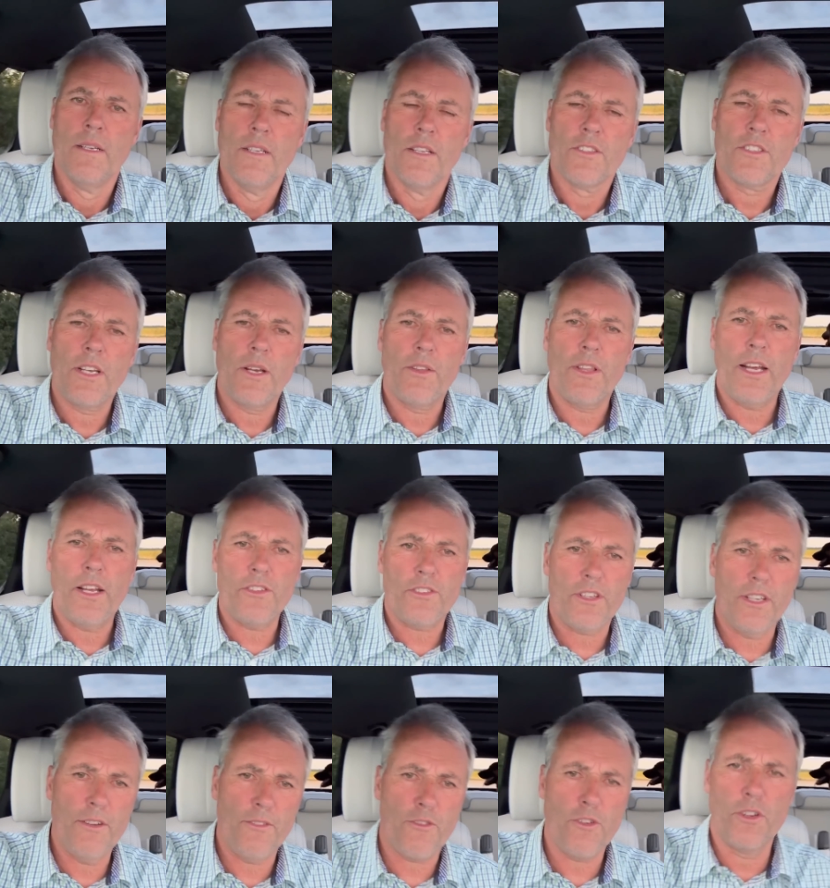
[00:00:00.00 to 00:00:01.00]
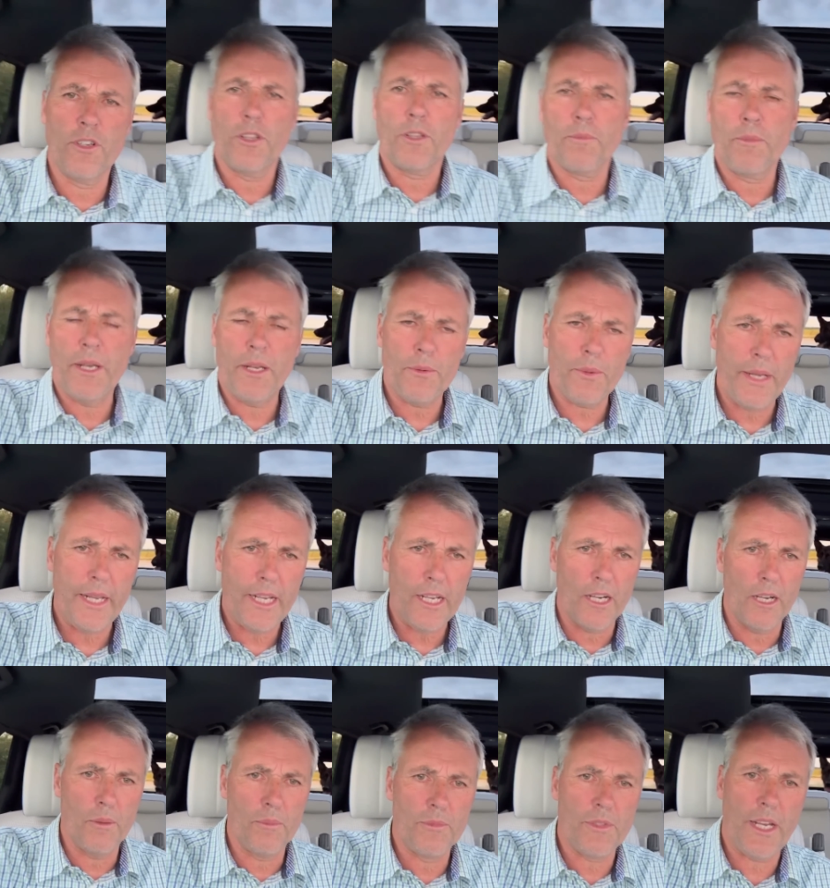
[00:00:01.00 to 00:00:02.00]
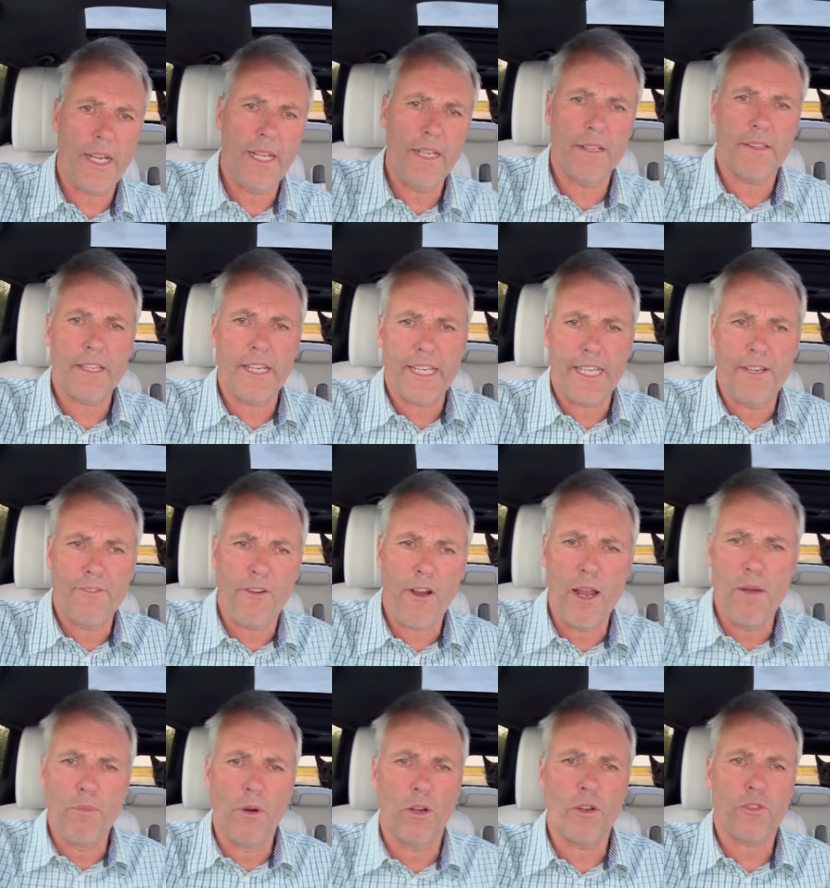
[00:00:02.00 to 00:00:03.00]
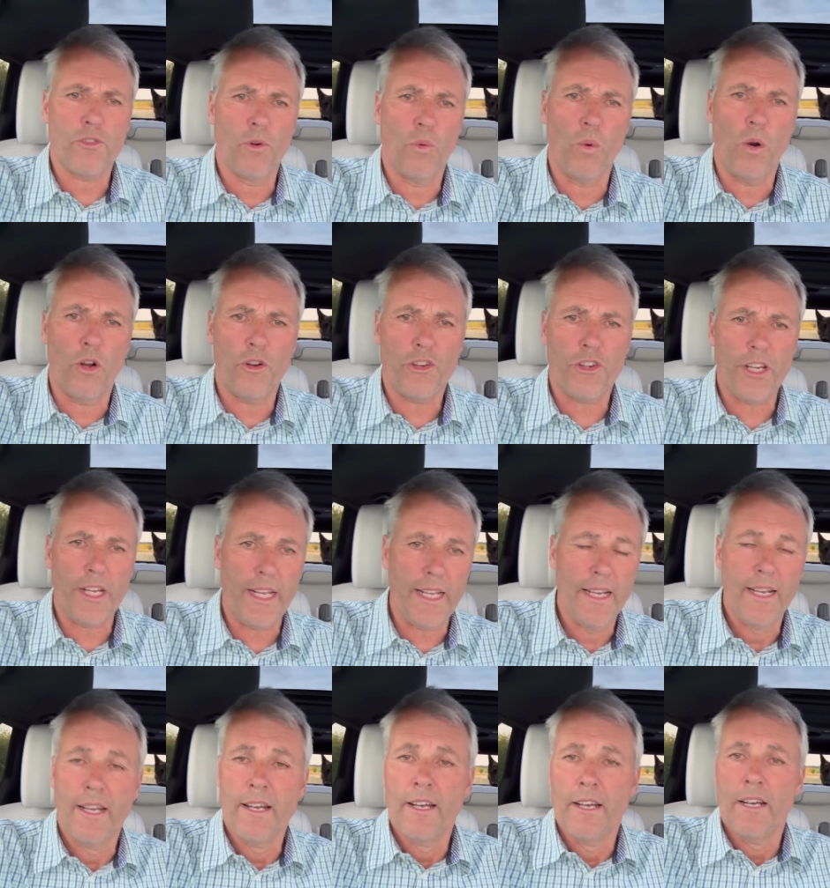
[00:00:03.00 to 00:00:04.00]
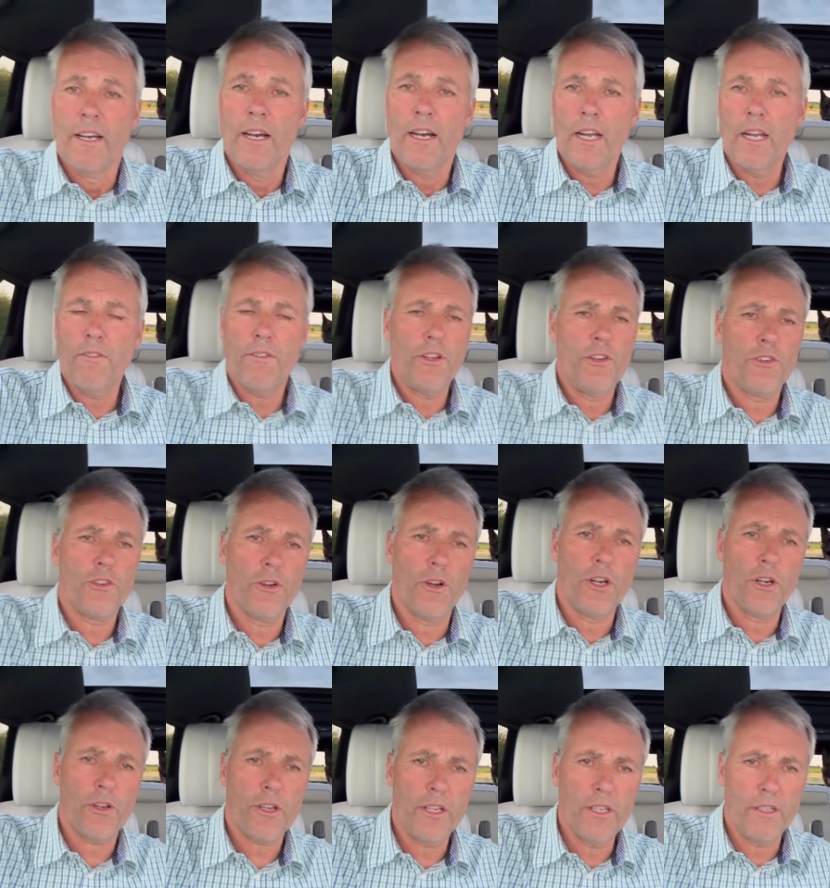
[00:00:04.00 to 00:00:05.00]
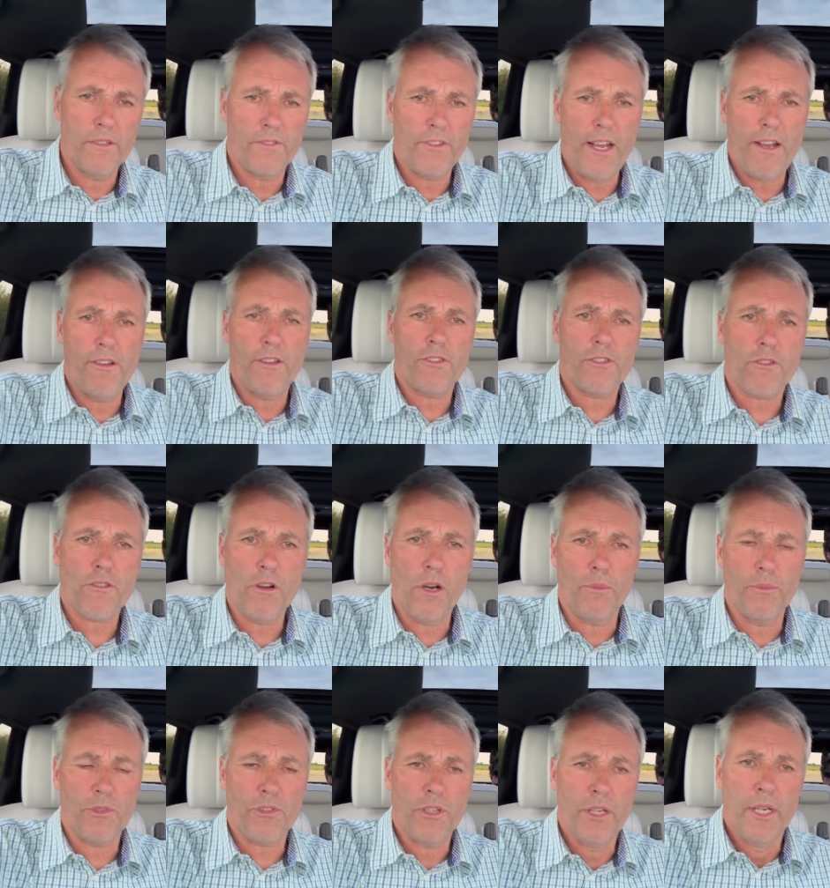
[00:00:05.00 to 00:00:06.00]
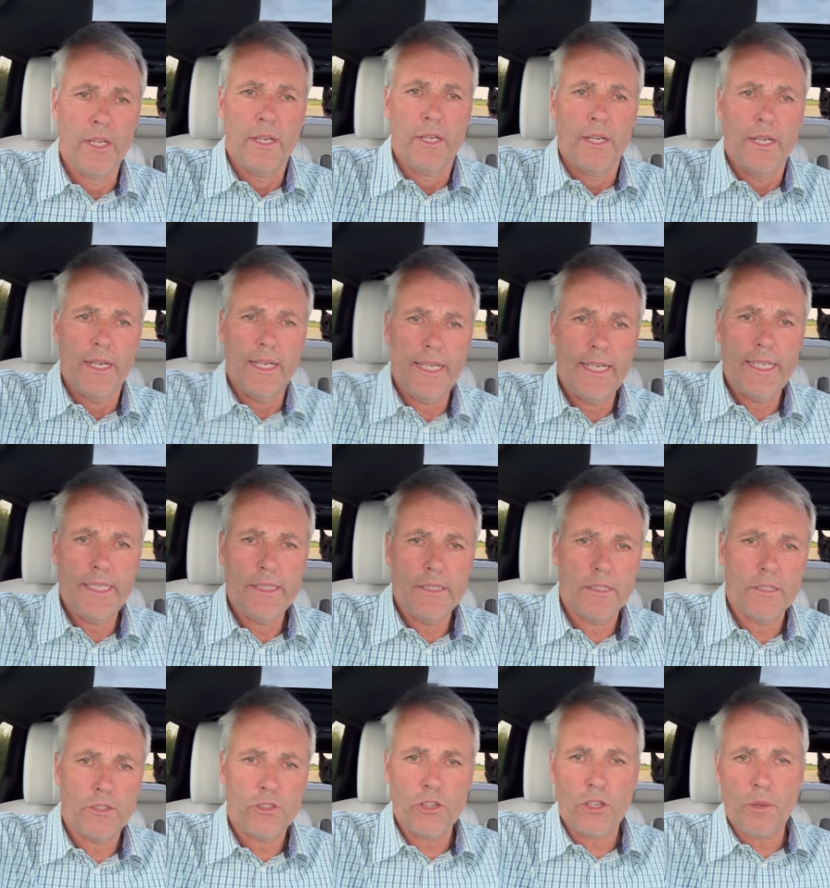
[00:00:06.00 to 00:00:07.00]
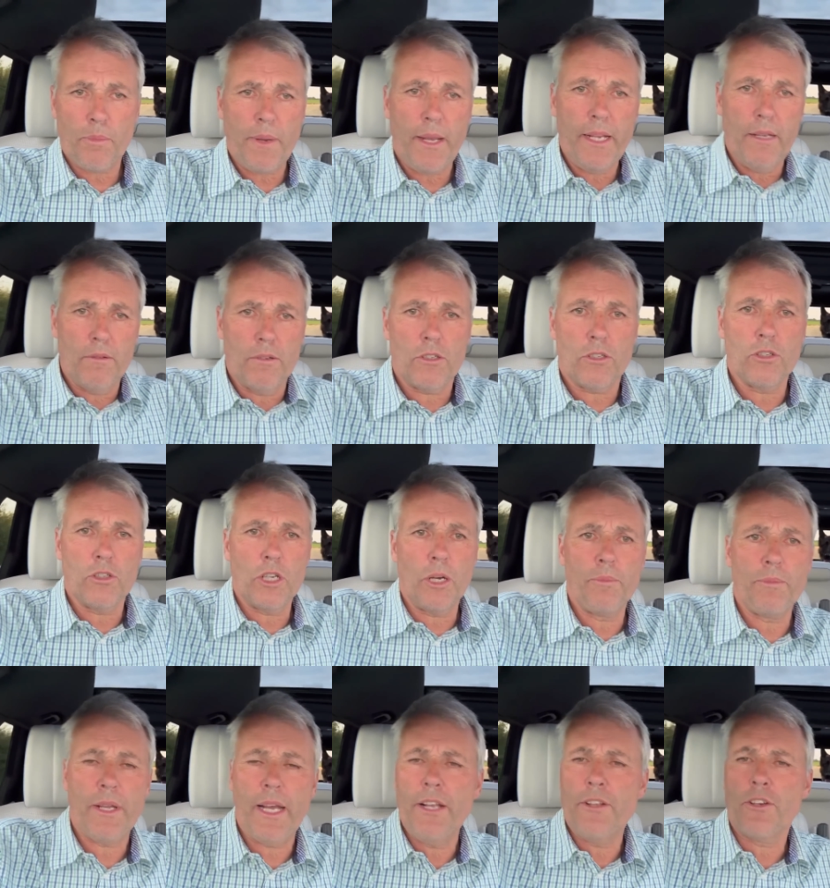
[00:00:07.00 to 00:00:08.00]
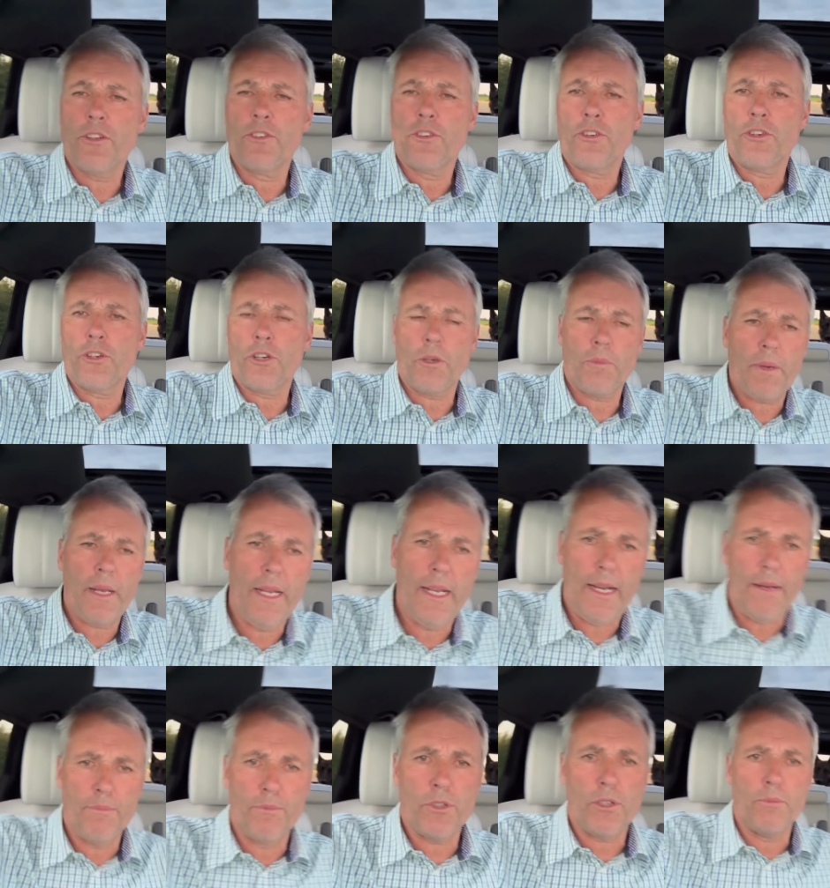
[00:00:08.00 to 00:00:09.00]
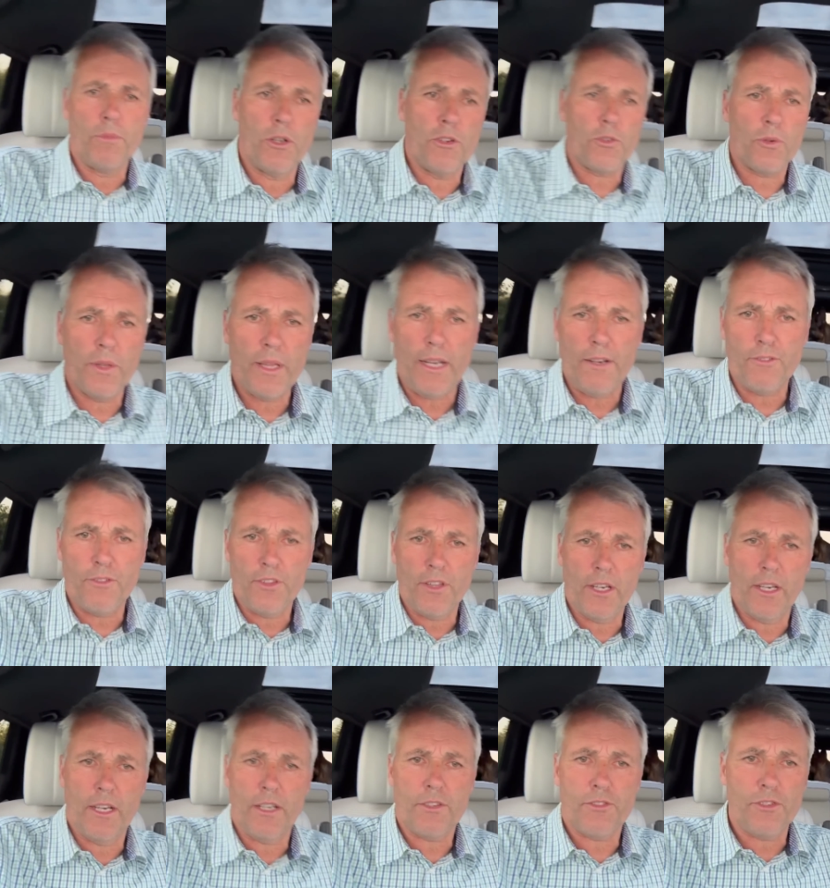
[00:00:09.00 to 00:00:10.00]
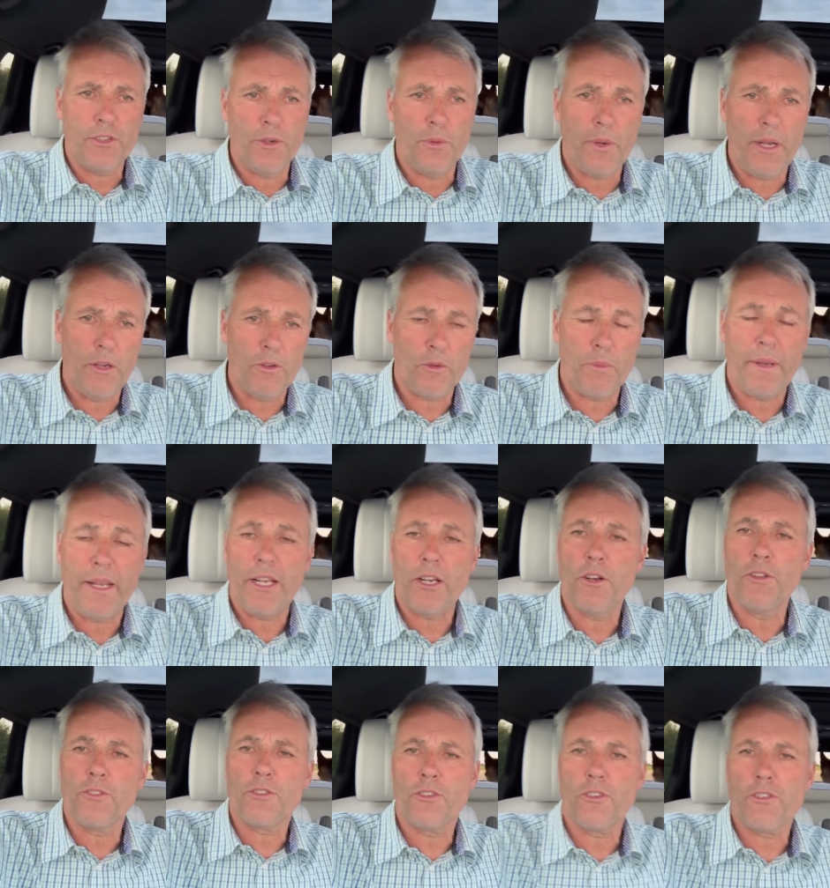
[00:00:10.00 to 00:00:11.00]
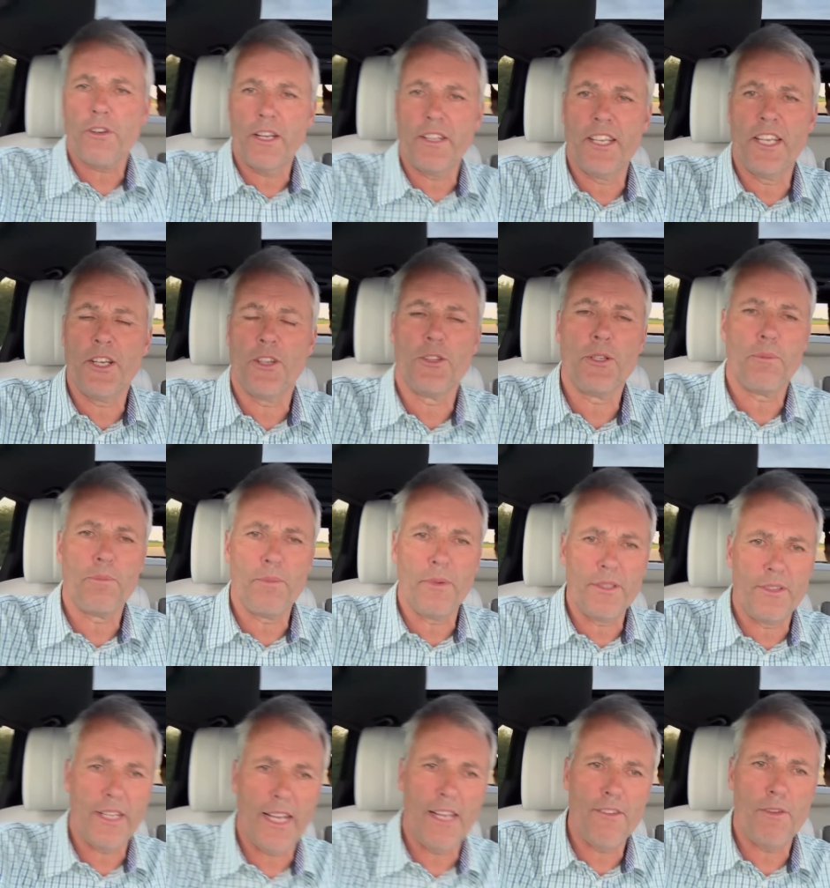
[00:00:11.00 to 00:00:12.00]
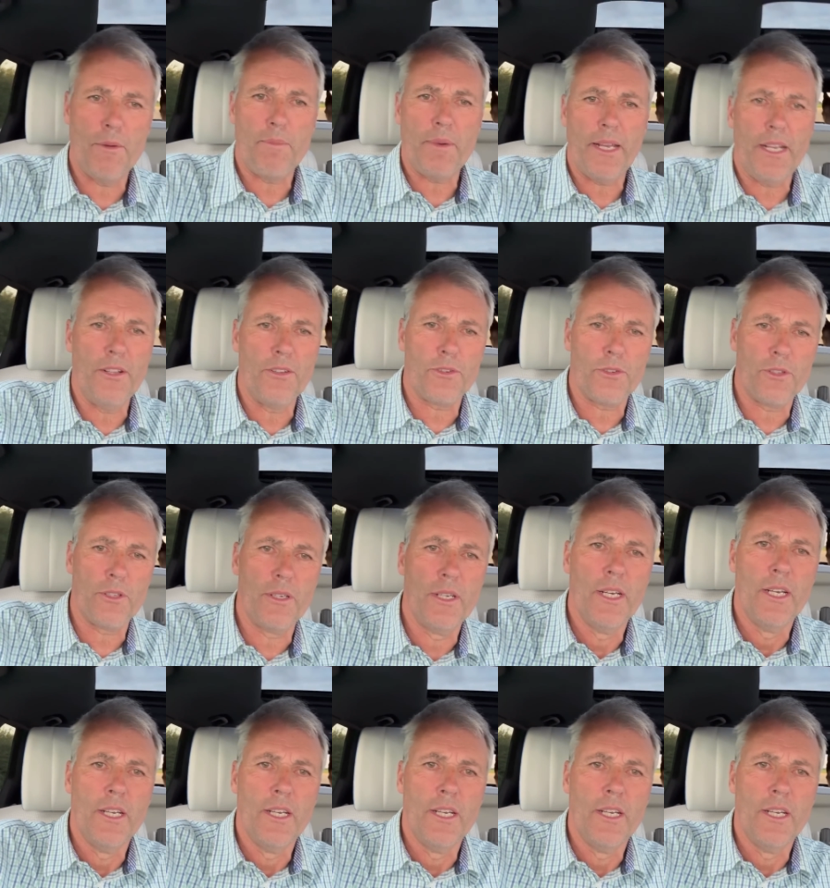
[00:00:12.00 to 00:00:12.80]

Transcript: So that's it for another midweek update. Thank you very much for watching. Hope you've enjoyed looking at various crops and the sugar beet, good update on the sugar beet. Haven't done much with that for the last few weeks. we have been concentrating on the navy beans or the